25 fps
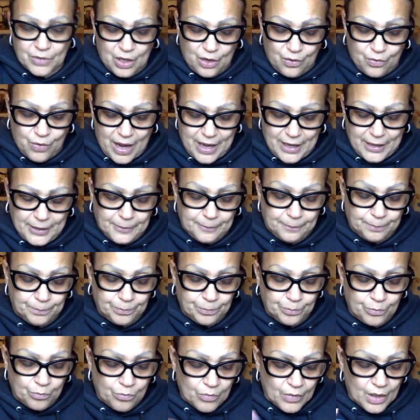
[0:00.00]
All right.
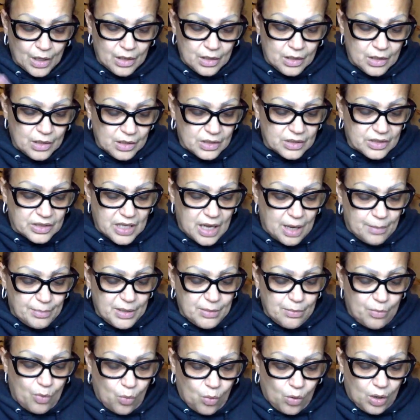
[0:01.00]
Tell
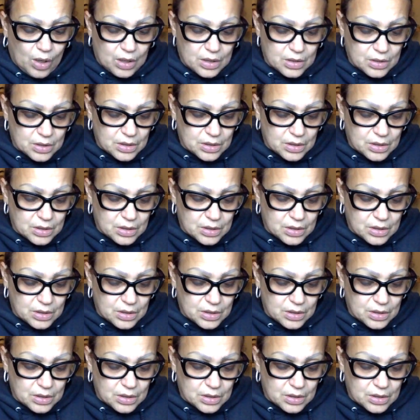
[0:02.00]
me more.